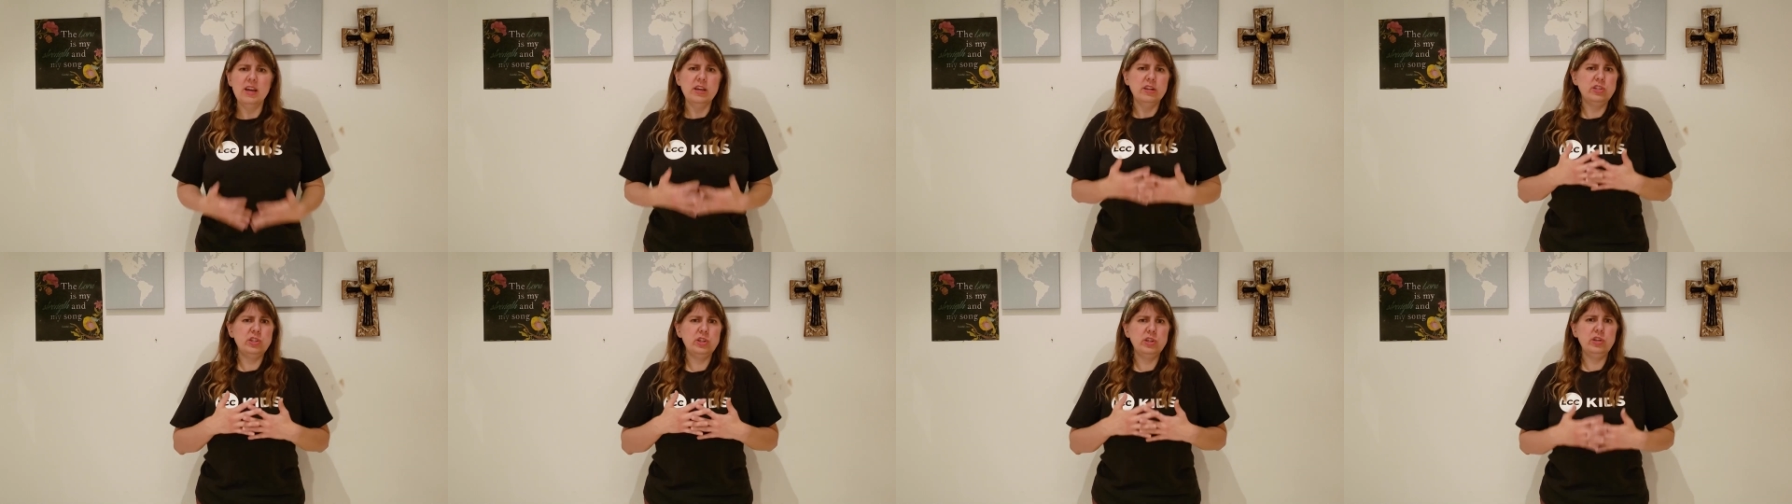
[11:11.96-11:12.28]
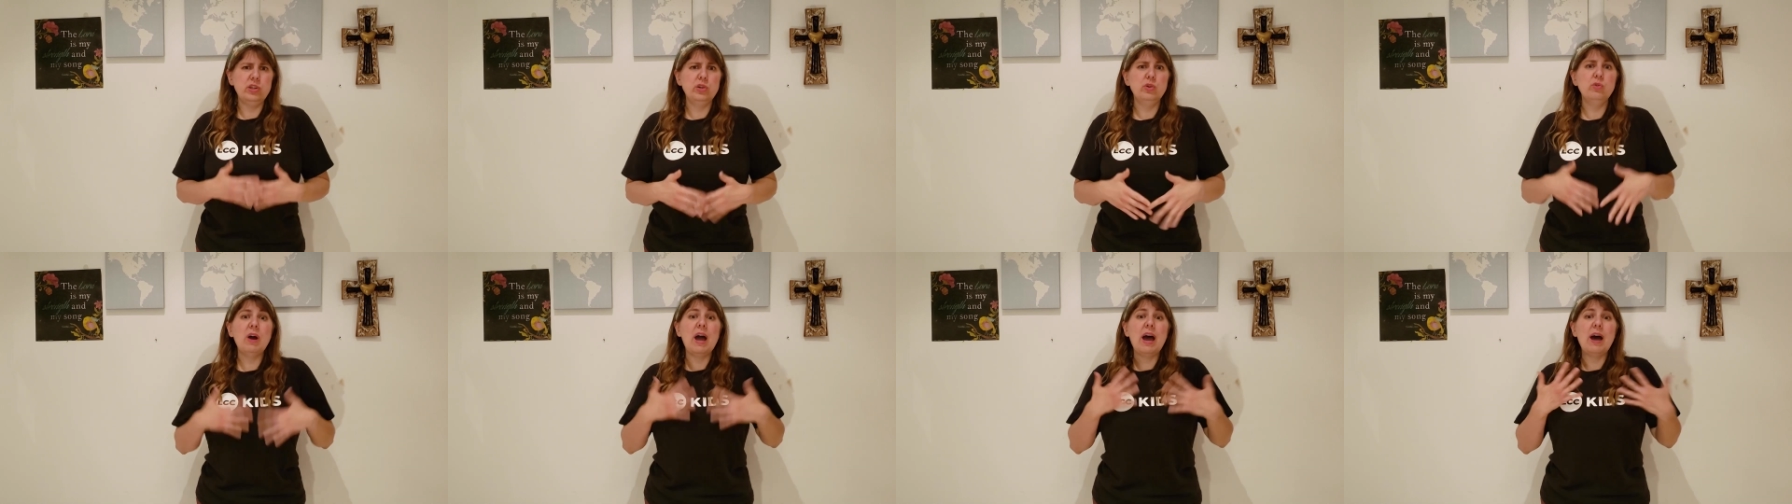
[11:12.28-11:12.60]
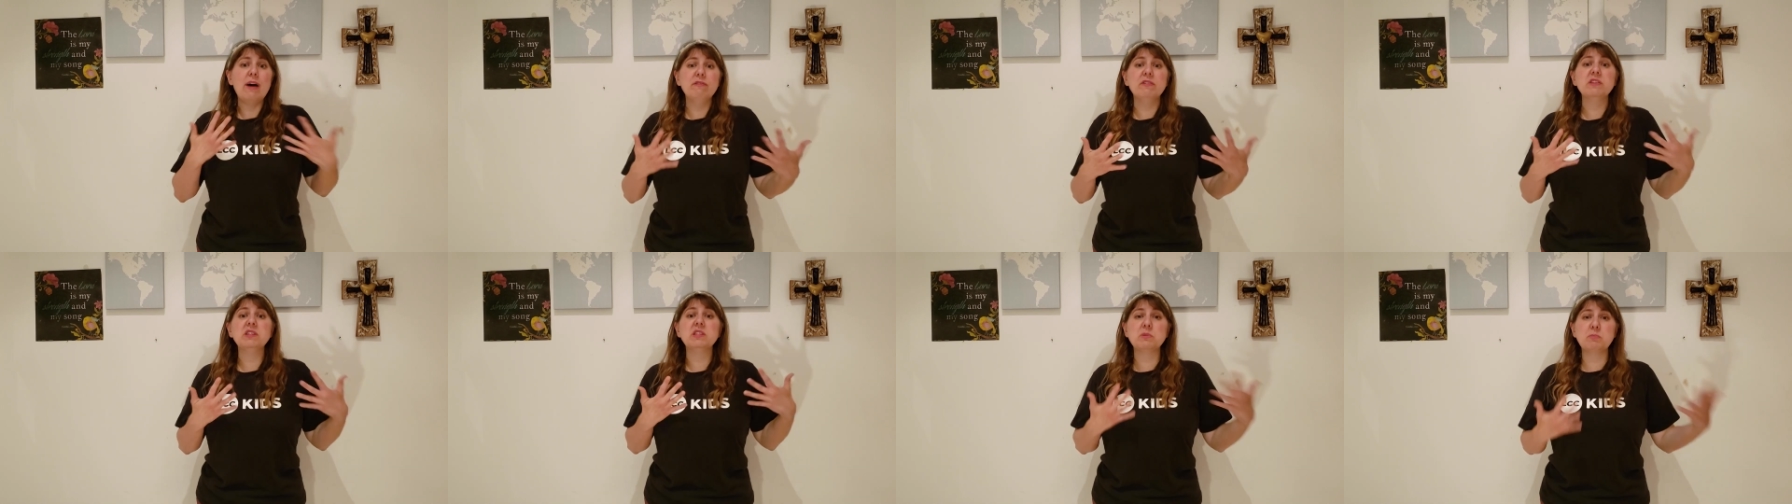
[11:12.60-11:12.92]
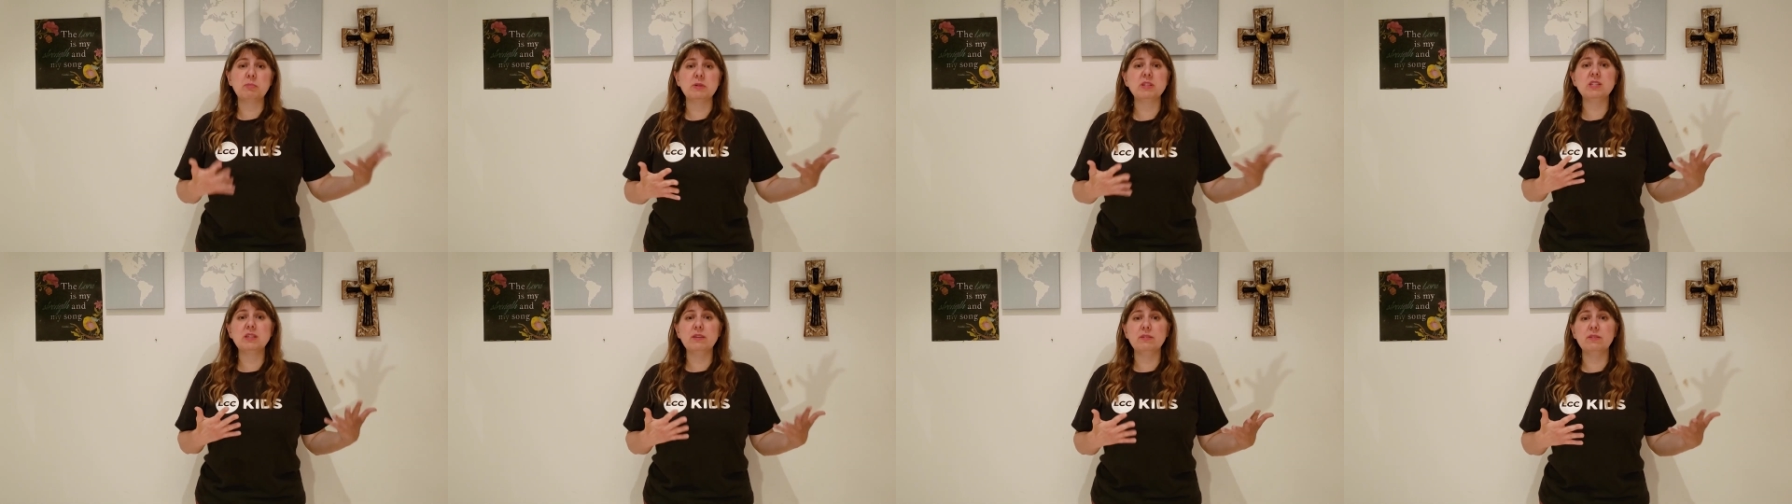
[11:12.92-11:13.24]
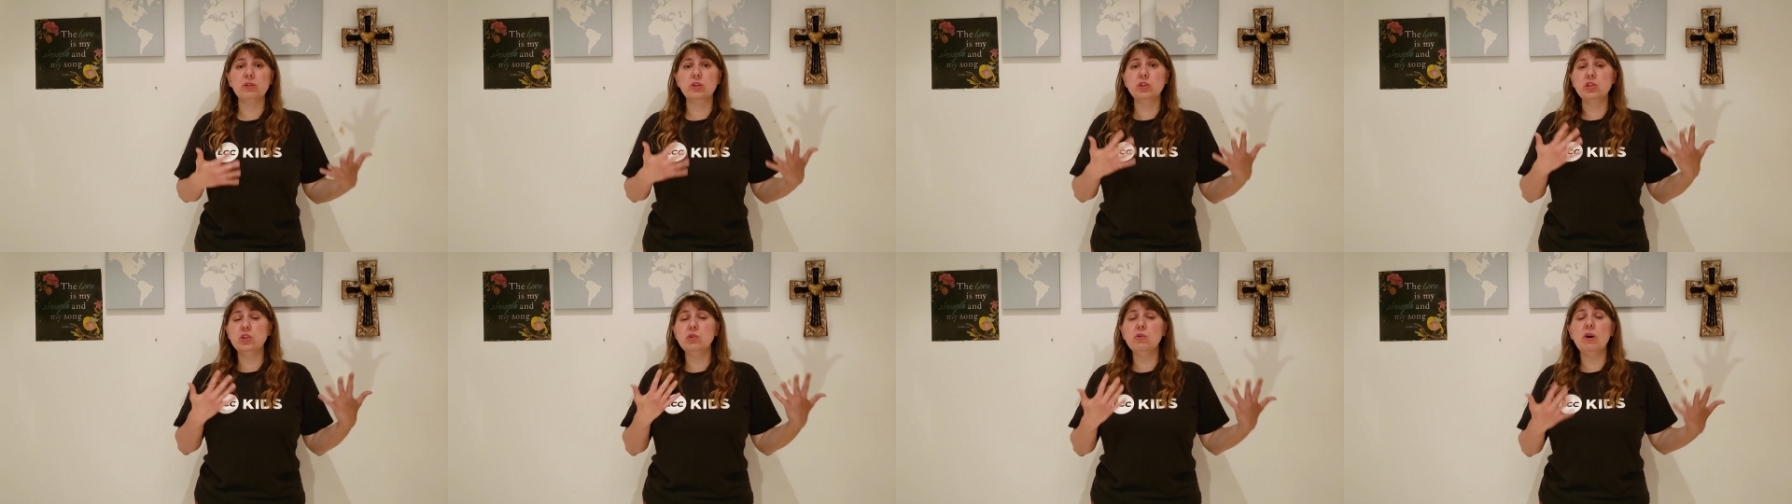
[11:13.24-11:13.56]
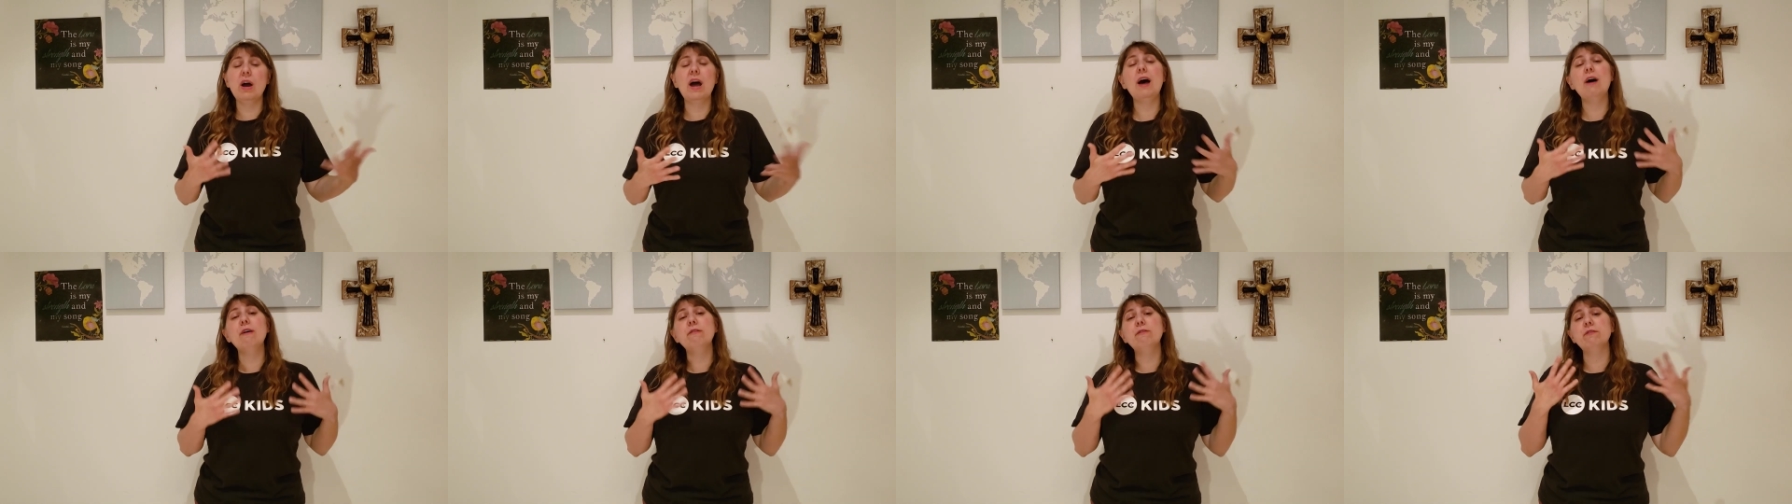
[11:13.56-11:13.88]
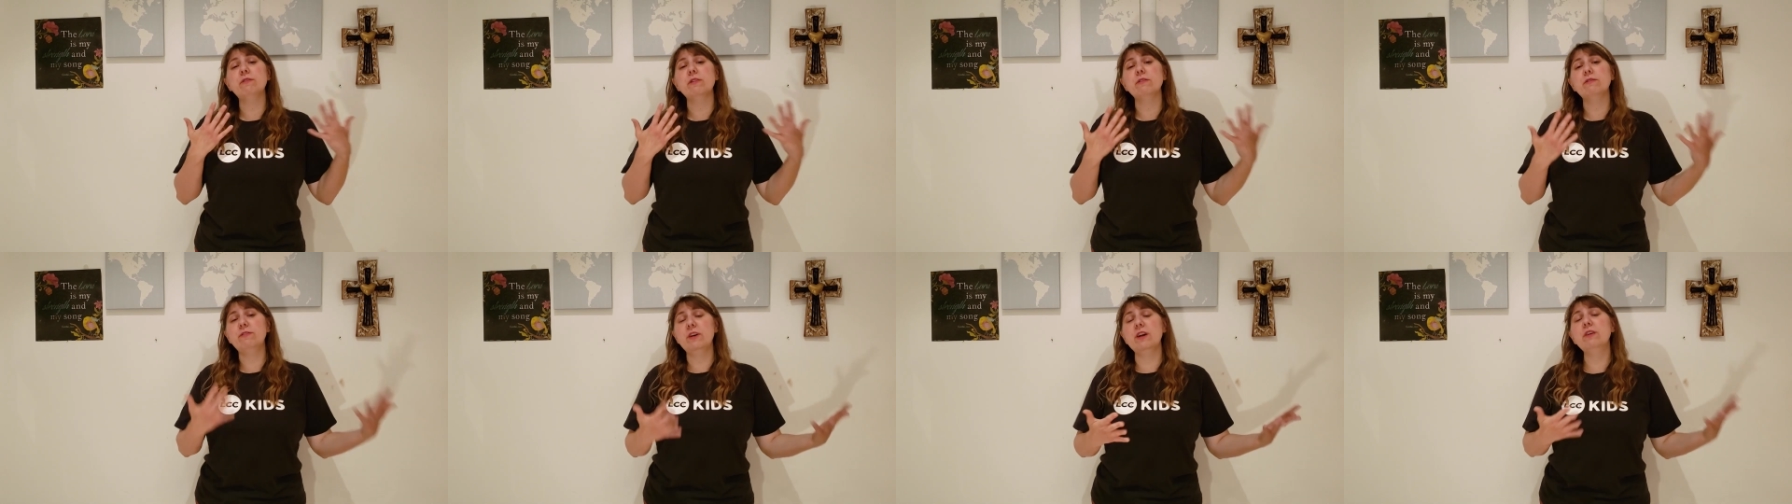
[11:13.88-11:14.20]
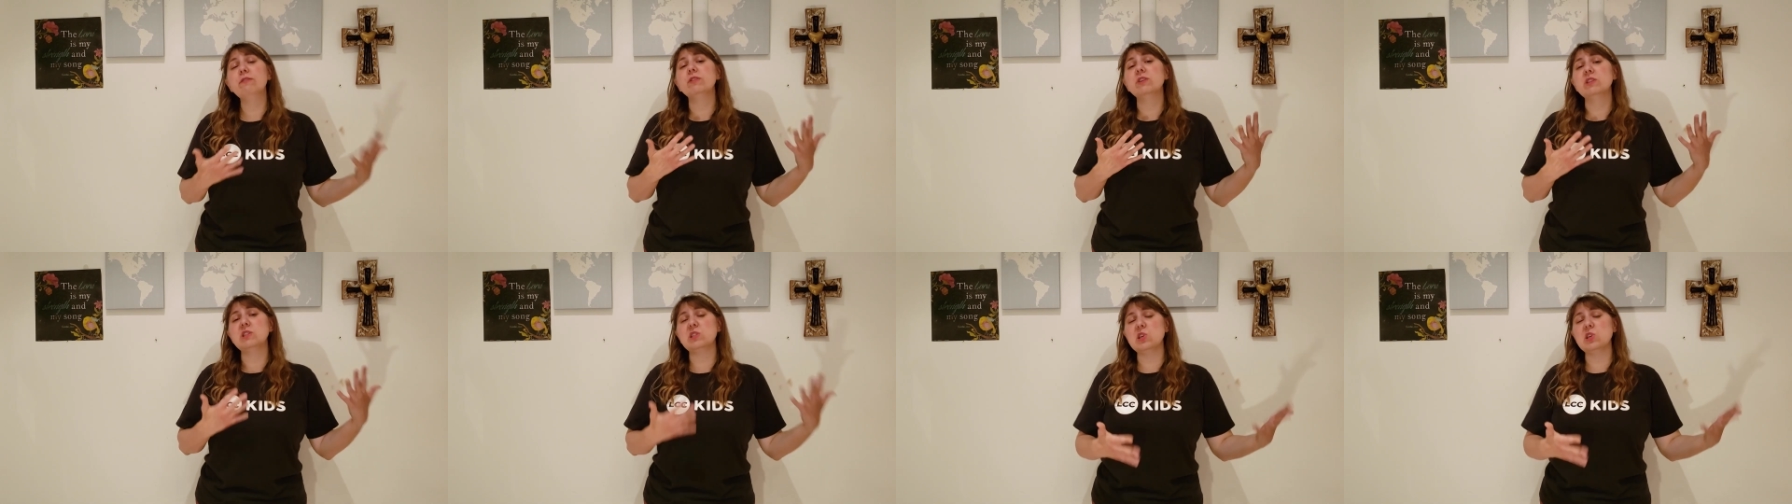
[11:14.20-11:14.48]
Do you have a specific or do you have favorite